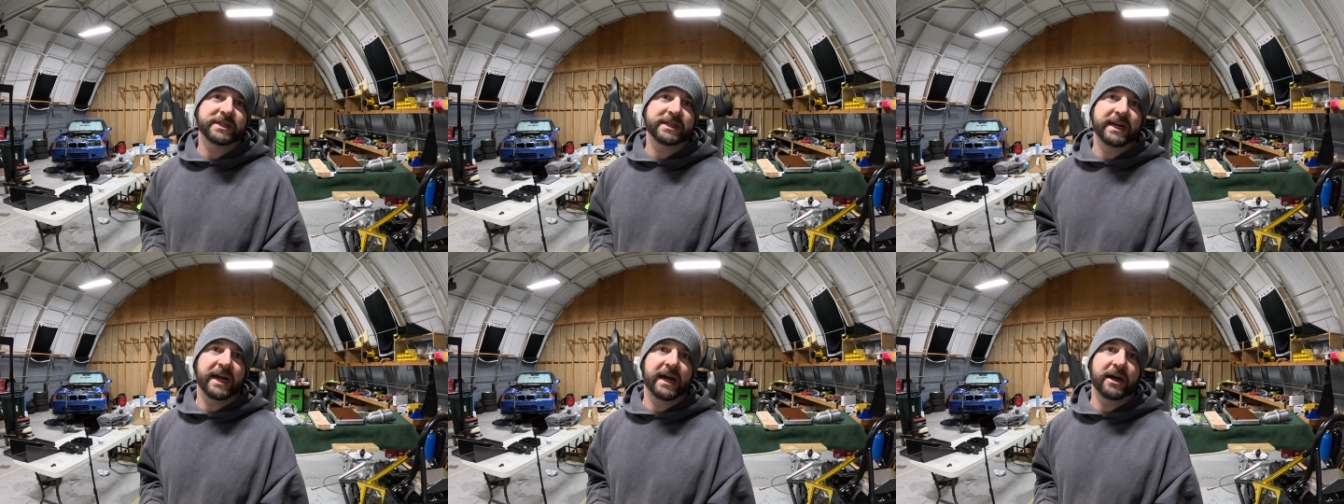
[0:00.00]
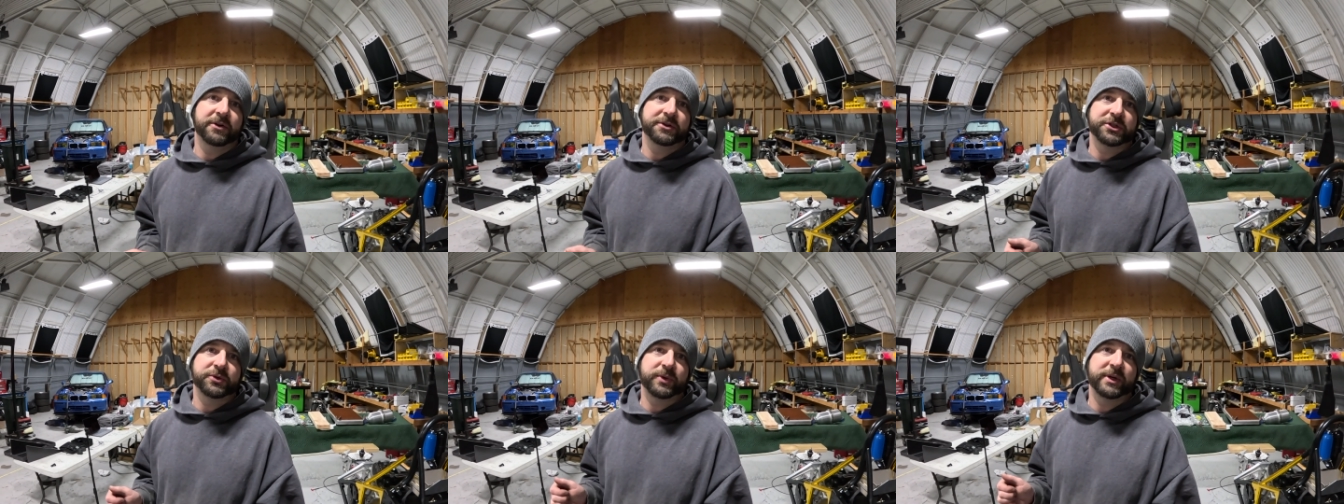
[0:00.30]

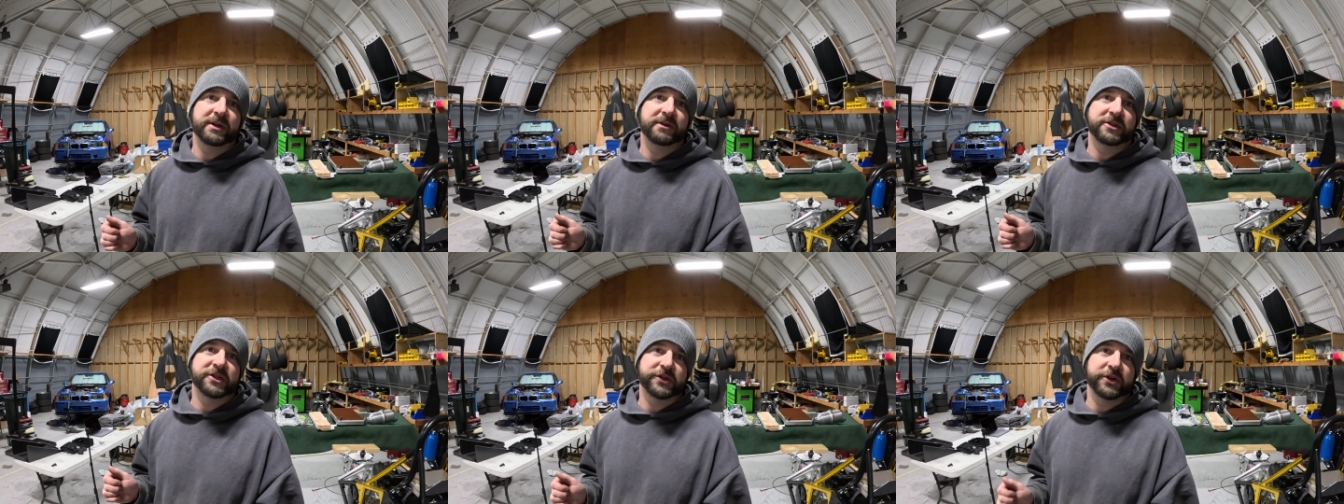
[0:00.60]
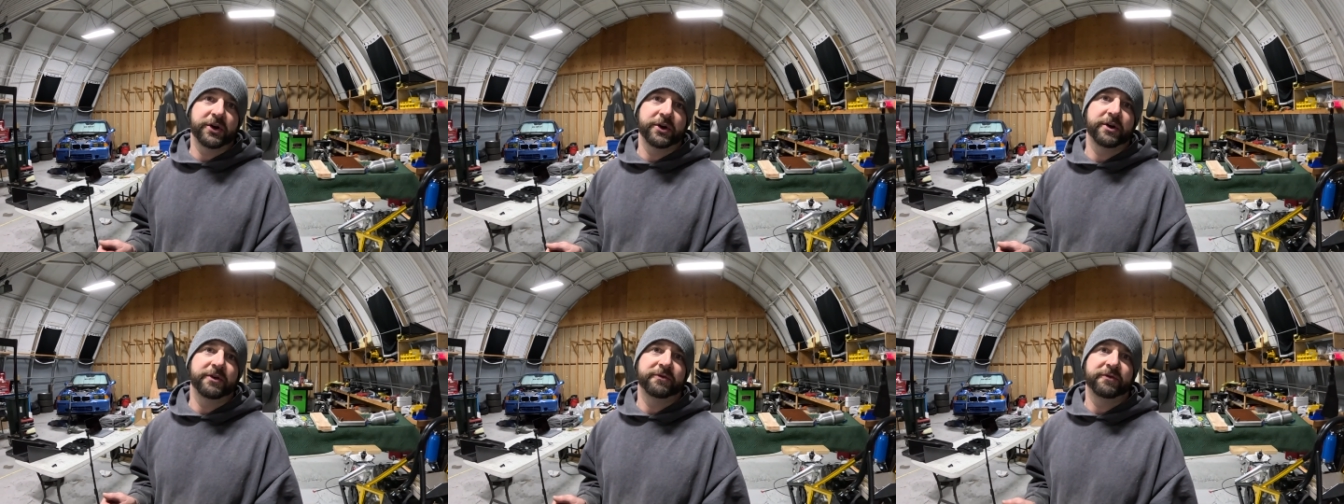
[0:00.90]
in-house so we can
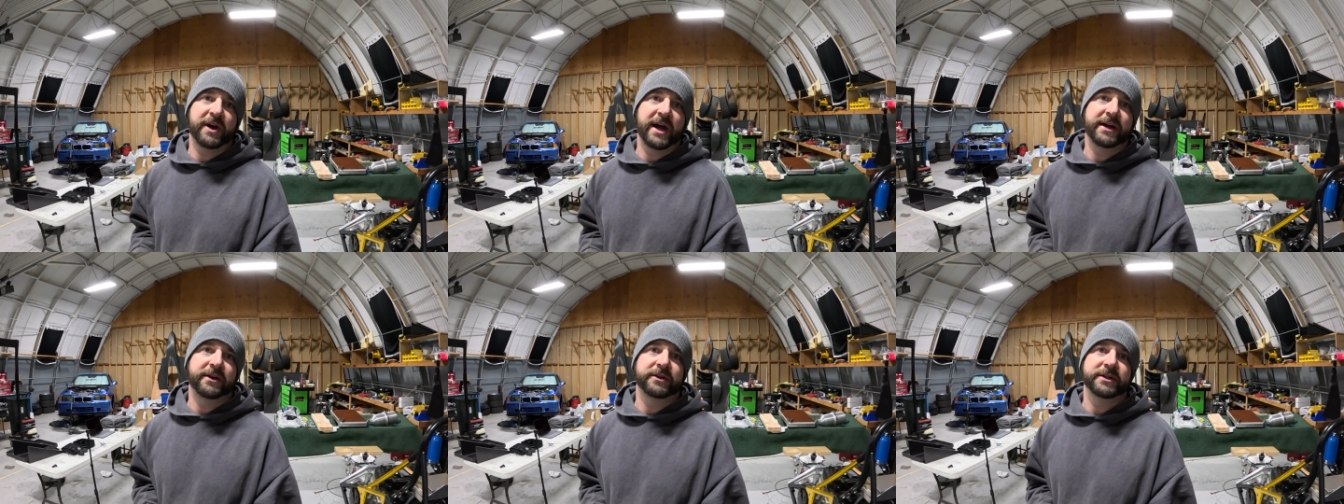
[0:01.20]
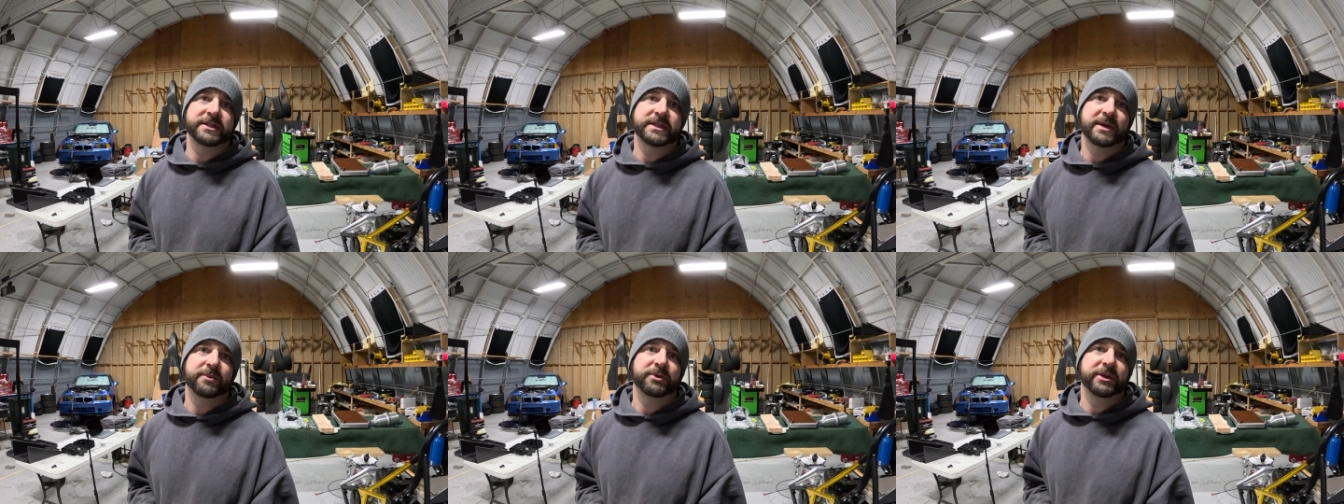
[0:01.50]
start our final
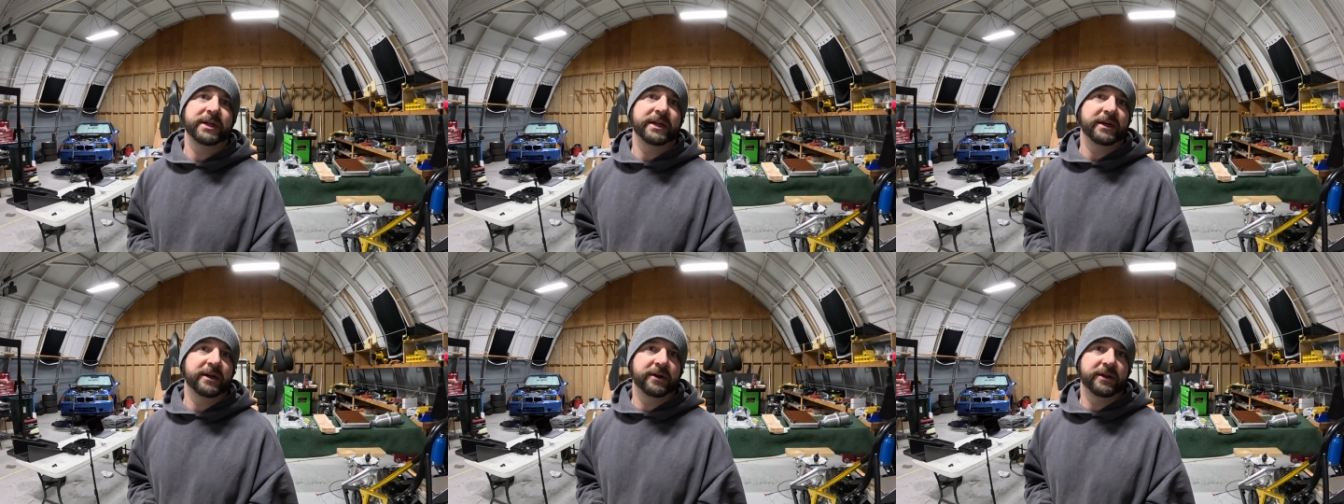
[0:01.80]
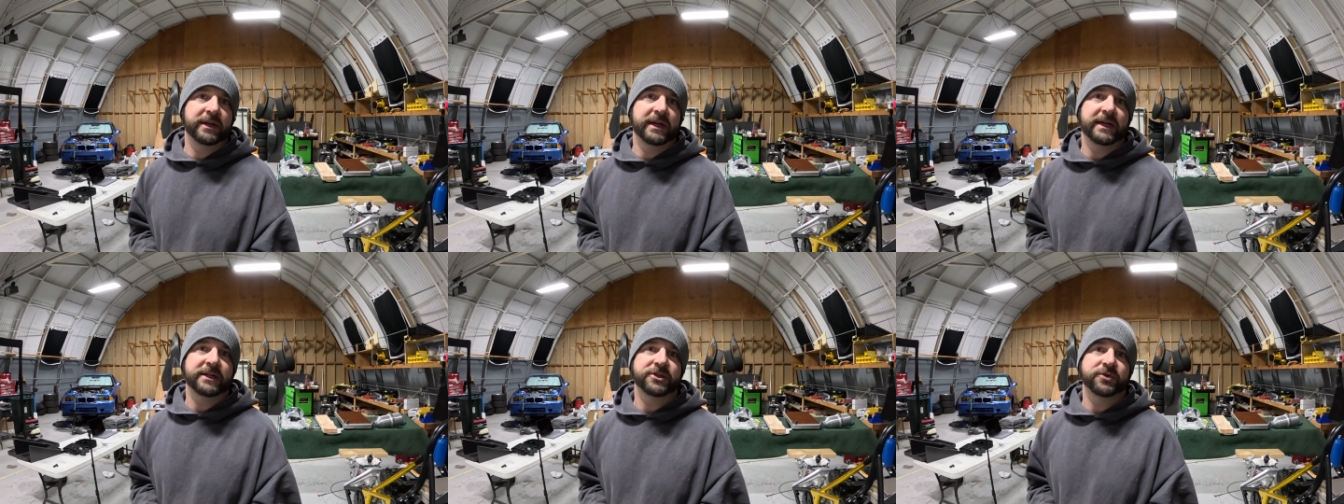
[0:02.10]
assembly here in
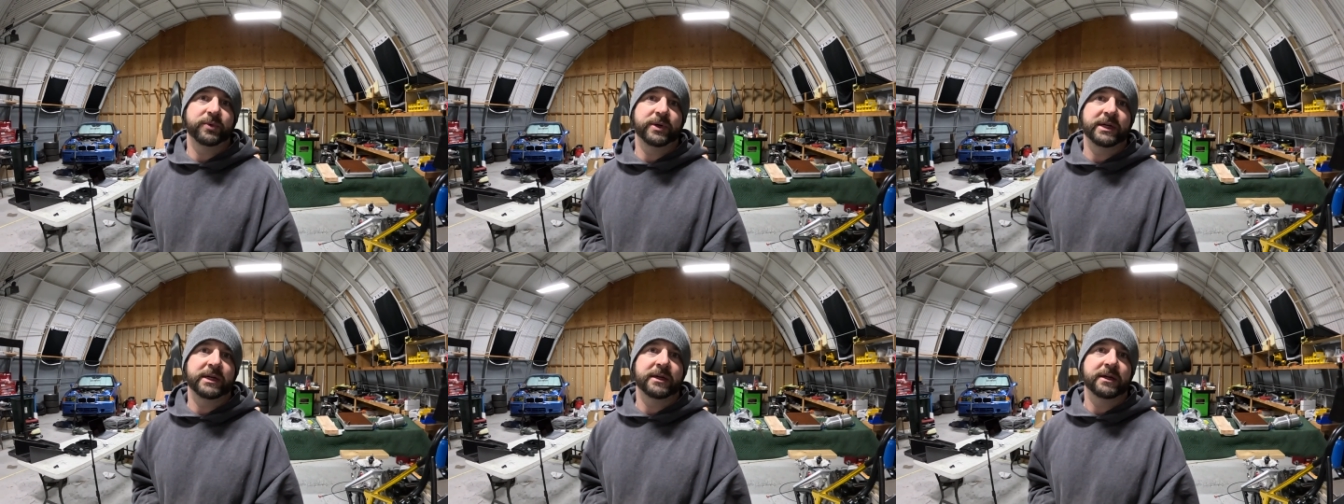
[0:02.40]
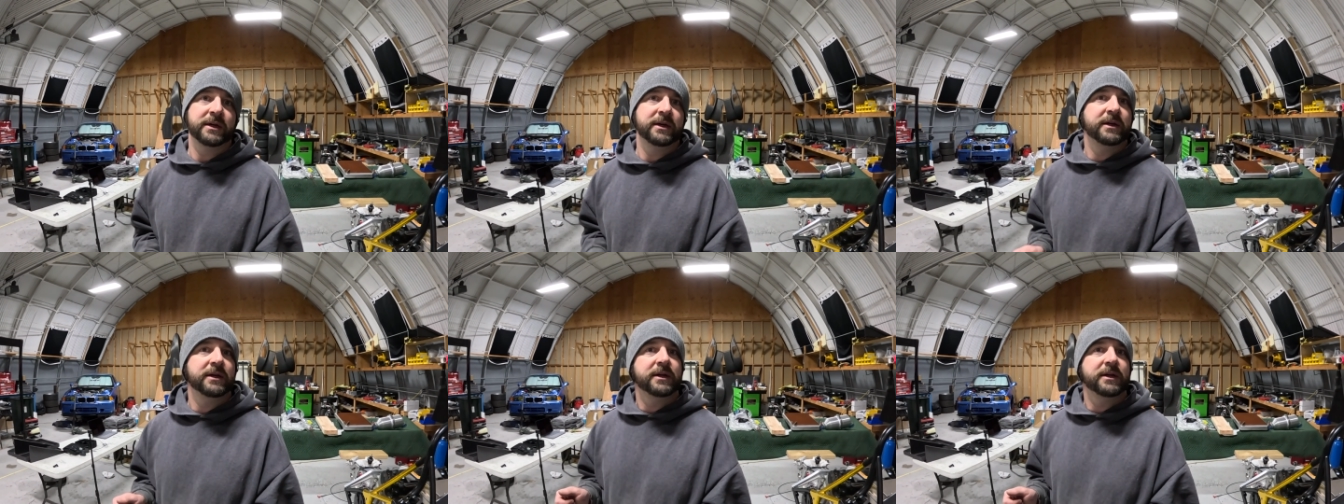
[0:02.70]
the next week.